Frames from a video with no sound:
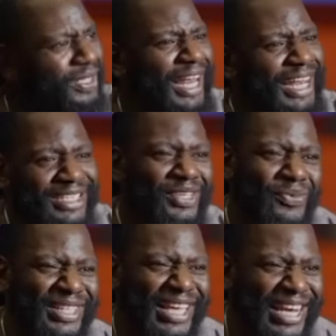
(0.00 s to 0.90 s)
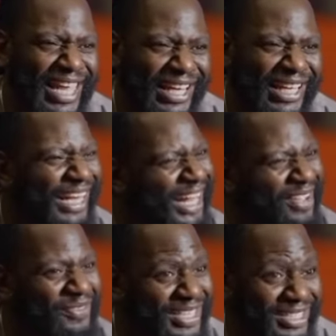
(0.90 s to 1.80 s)
Now let's say we did learn a
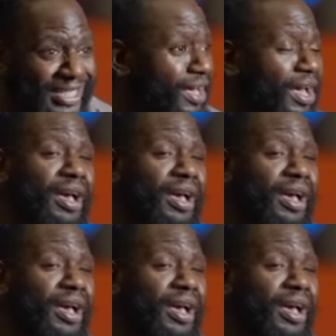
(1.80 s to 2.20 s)
life lesson.